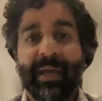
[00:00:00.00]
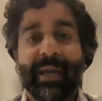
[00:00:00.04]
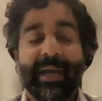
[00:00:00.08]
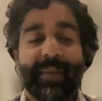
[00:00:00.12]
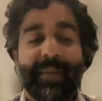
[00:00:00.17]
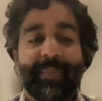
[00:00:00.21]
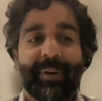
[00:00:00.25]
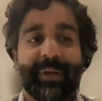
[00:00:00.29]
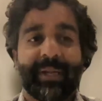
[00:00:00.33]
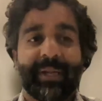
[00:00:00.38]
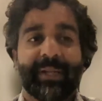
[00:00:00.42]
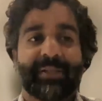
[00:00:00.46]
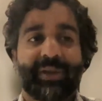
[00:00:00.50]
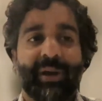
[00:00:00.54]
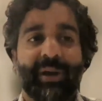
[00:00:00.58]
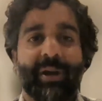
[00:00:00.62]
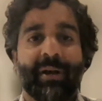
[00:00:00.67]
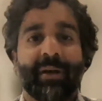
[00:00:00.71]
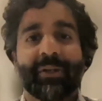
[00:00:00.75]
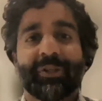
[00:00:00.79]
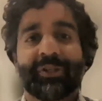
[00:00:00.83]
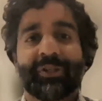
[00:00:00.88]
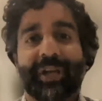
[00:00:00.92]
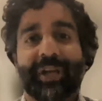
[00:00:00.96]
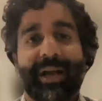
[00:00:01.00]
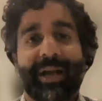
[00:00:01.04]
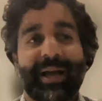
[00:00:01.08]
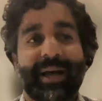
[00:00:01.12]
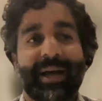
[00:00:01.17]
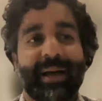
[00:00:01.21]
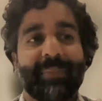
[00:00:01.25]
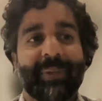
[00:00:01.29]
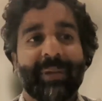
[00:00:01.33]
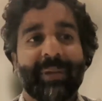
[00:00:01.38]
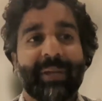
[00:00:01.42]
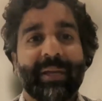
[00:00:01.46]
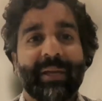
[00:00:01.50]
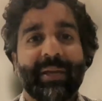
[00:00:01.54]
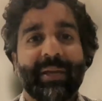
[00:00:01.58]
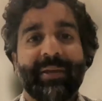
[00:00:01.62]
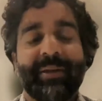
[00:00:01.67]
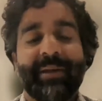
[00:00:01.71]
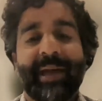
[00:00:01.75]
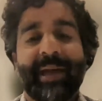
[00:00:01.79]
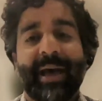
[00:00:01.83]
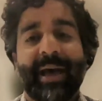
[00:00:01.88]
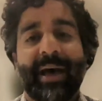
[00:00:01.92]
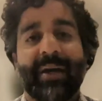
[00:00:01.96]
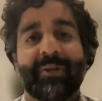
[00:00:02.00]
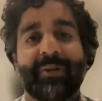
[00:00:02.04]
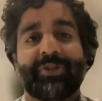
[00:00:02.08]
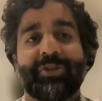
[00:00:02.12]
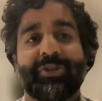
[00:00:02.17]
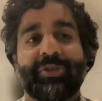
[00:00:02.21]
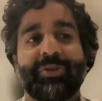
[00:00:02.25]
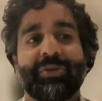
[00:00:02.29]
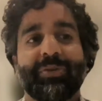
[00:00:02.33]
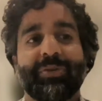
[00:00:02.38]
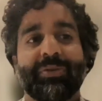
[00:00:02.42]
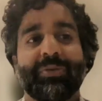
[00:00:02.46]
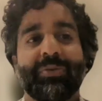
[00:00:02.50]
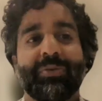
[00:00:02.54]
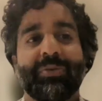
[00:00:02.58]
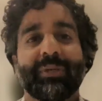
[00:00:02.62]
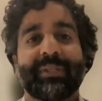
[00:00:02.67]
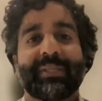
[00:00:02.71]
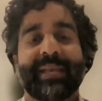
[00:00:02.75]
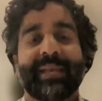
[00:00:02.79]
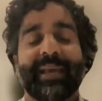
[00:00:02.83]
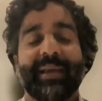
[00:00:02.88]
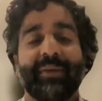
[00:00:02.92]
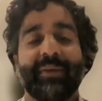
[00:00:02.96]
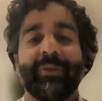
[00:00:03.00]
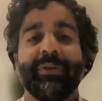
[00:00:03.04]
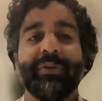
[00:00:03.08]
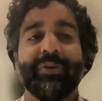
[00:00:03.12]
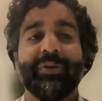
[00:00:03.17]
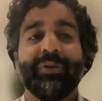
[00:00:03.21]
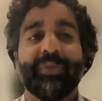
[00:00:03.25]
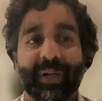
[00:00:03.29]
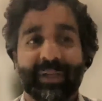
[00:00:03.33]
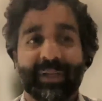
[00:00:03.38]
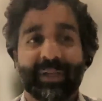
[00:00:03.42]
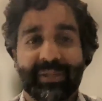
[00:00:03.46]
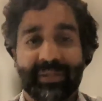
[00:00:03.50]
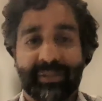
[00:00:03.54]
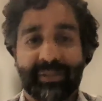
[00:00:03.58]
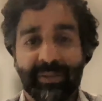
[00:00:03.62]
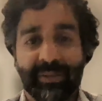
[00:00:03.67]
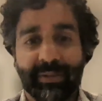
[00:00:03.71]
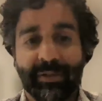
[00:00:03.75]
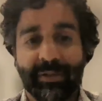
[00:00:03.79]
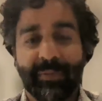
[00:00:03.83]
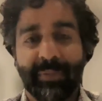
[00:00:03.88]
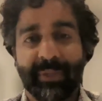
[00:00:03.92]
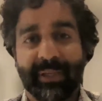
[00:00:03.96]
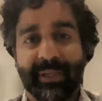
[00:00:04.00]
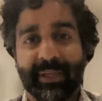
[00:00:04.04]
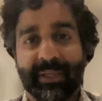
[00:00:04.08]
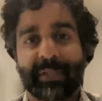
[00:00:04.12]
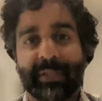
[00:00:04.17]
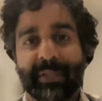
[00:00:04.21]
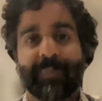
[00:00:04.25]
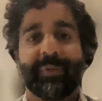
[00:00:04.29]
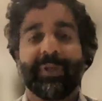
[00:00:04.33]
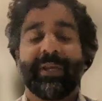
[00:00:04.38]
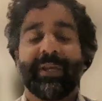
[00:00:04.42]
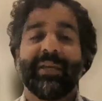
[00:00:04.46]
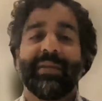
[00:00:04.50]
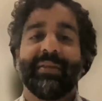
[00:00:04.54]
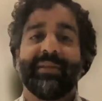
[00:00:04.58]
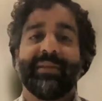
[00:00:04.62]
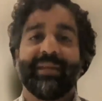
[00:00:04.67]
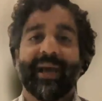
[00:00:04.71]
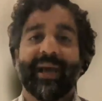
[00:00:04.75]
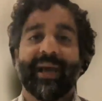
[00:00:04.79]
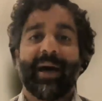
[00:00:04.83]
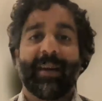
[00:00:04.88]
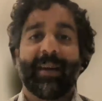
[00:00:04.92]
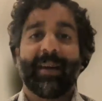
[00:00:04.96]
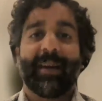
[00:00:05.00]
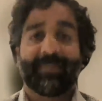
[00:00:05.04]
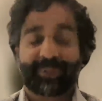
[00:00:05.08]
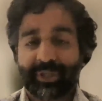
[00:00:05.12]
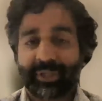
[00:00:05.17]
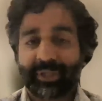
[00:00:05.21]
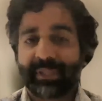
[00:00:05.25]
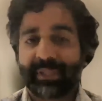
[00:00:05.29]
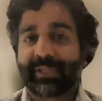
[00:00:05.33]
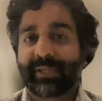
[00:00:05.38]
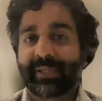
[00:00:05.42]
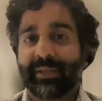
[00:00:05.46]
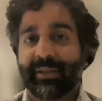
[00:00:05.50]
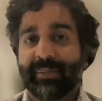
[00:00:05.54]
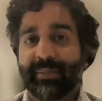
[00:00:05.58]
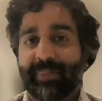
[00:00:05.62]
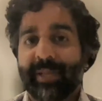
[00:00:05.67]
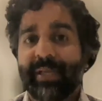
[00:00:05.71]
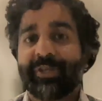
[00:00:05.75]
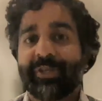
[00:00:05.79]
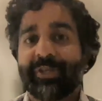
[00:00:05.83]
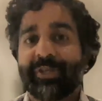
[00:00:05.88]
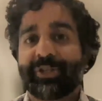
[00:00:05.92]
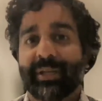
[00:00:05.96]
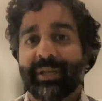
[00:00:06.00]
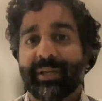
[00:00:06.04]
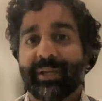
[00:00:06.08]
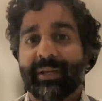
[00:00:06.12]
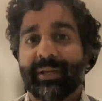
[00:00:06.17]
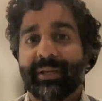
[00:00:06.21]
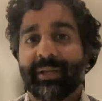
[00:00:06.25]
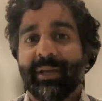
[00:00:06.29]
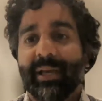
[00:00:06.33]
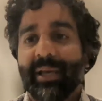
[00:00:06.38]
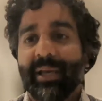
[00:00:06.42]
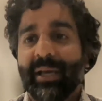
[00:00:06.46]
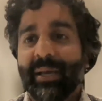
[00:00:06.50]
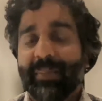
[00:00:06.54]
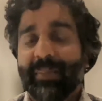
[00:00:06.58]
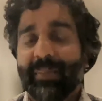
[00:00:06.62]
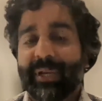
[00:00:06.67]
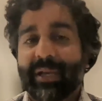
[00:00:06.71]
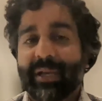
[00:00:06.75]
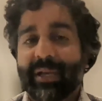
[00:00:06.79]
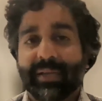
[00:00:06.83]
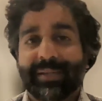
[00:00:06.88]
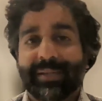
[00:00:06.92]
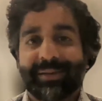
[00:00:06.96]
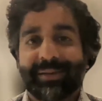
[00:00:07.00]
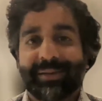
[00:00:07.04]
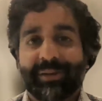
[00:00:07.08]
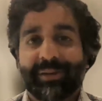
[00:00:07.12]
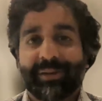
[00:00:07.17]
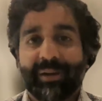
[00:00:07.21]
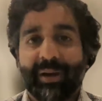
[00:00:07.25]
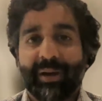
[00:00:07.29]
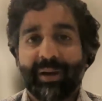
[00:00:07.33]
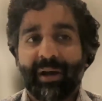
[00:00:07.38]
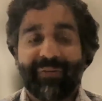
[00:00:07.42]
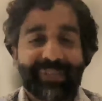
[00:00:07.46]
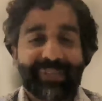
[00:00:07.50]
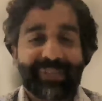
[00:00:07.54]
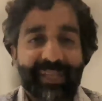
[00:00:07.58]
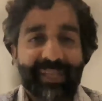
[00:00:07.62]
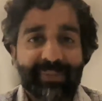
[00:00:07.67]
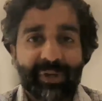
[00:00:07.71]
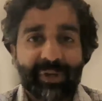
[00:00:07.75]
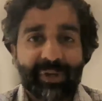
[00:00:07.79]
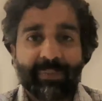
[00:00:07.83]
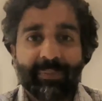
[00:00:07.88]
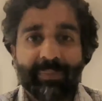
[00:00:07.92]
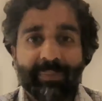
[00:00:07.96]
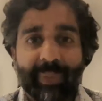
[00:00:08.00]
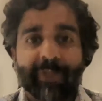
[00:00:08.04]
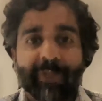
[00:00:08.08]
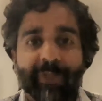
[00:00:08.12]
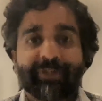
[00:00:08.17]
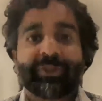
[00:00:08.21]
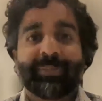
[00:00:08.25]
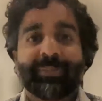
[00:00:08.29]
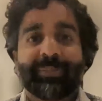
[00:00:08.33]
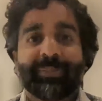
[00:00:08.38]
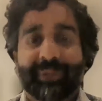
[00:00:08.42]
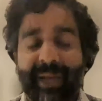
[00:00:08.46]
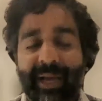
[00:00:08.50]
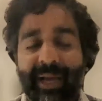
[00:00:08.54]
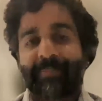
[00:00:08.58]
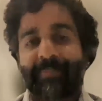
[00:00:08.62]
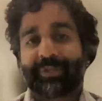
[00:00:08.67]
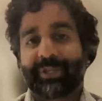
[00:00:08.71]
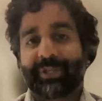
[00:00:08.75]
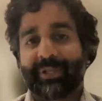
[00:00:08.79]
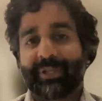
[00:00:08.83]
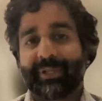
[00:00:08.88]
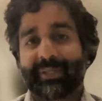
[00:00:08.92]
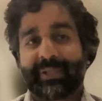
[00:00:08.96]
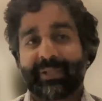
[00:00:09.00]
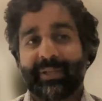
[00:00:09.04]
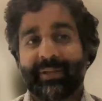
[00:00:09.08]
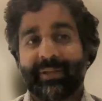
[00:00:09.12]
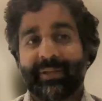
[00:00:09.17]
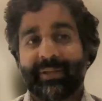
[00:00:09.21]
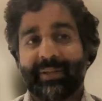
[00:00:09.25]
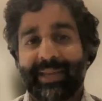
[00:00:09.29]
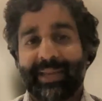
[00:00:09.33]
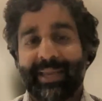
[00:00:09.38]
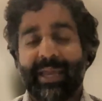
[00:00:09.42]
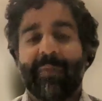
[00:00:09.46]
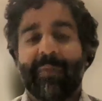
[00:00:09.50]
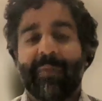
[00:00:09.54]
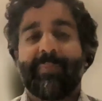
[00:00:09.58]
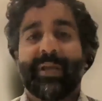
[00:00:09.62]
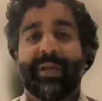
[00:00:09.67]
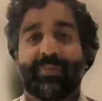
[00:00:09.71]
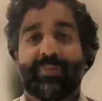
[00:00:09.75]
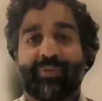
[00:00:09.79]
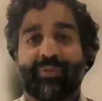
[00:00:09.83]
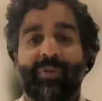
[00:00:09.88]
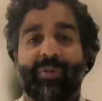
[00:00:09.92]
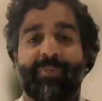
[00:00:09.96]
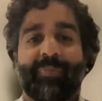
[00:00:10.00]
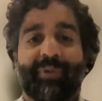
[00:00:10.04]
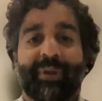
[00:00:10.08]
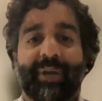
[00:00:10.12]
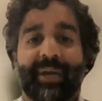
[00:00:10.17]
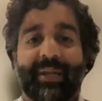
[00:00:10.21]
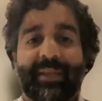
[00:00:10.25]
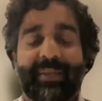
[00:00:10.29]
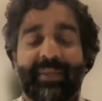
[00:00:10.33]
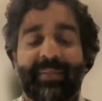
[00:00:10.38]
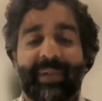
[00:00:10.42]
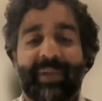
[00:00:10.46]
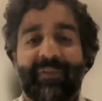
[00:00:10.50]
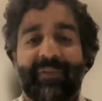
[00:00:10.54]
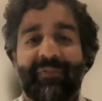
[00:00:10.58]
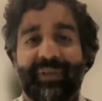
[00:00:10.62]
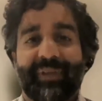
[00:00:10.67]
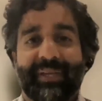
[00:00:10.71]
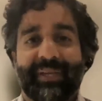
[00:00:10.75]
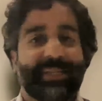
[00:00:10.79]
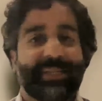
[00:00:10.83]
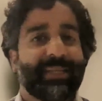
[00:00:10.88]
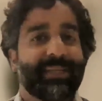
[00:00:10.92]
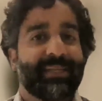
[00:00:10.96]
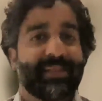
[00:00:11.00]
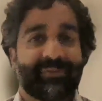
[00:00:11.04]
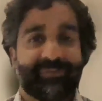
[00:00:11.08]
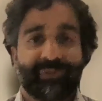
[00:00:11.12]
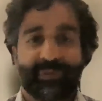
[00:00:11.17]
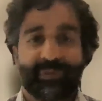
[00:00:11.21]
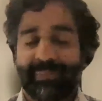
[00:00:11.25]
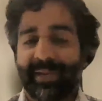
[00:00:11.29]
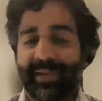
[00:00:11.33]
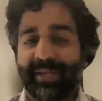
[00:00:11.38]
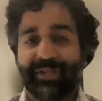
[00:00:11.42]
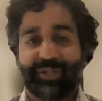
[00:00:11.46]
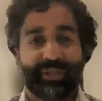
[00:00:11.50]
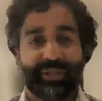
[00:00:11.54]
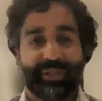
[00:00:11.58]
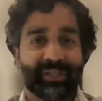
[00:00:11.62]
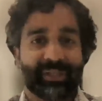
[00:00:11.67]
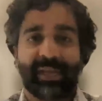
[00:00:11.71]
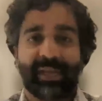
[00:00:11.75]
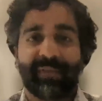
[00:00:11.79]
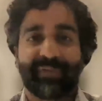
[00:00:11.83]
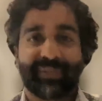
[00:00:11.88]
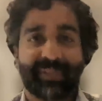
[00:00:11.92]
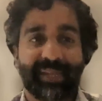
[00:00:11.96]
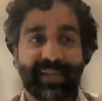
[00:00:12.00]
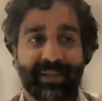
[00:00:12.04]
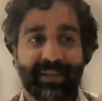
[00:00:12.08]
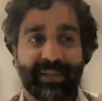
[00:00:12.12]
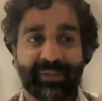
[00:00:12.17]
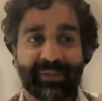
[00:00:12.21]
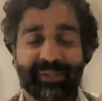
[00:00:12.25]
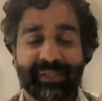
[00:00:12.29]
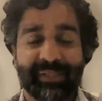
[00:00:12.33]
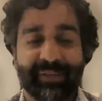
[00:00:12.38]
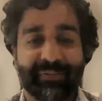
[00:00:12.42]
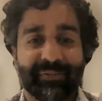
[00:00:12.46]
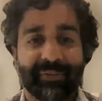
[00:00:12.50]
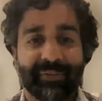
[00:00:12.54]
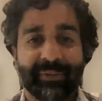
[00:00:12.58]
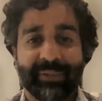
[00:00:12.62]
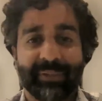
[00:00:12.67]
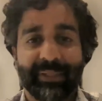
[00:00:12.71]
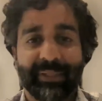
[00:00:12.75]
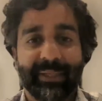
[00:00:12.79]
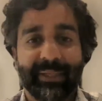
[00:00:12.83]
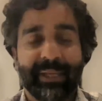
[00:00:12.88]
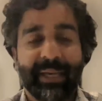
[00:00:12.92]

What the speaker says: But it's our job not to tell you what to do, but explain the options to the patient, because there oftentimes are multiple options that can be appropriate that may fit into different patients' lifestyles differently.